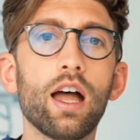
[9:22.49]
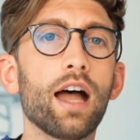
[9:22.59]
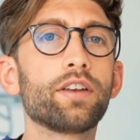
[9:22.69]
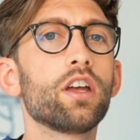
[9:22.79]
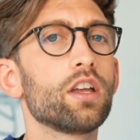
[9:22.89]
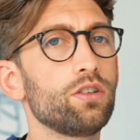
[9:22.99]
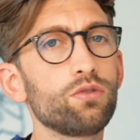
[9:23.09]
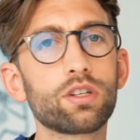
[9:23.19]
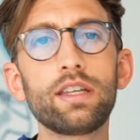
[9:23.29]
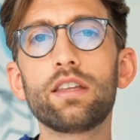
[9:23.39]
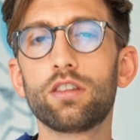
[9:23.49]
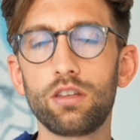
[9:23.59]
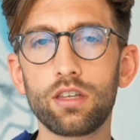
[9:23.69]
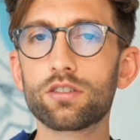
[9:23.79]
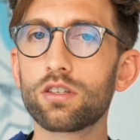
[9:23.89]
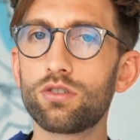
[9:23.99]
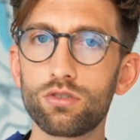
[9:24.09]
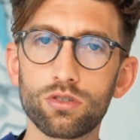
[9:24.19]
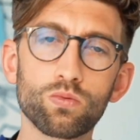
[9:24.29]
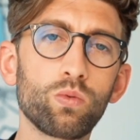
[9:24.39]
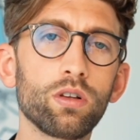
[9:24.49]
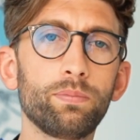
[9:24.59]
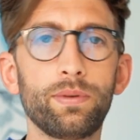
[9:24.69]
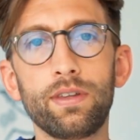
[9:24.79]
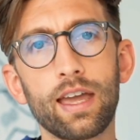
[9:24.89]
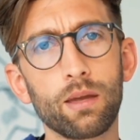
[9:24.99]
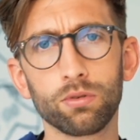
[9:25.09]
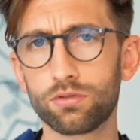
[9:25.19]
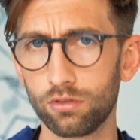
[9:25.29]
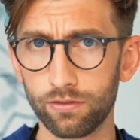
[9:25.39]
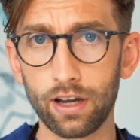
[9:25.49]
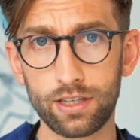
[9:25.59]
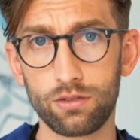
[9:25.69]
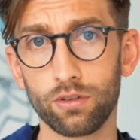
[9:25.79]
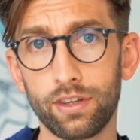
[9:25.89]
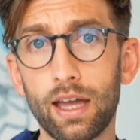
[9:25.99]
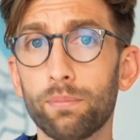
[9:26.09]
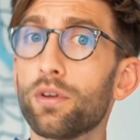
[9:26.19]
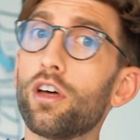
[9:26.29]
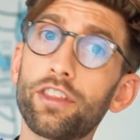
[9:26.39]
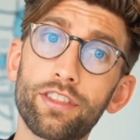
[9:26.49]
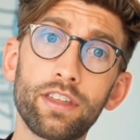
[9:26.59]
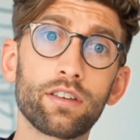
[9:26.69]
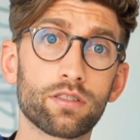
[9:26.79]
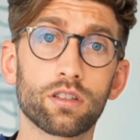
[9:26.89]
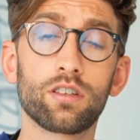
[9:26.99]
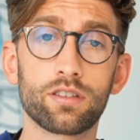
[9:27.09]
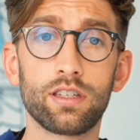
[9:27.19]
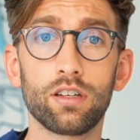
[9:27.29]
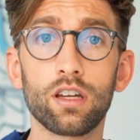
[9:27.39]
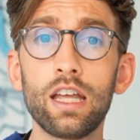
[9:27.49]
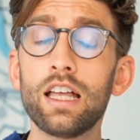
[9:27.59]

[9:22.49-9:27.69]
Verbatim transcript: and usually the institutions will be able to advise you on that, but other things to consider.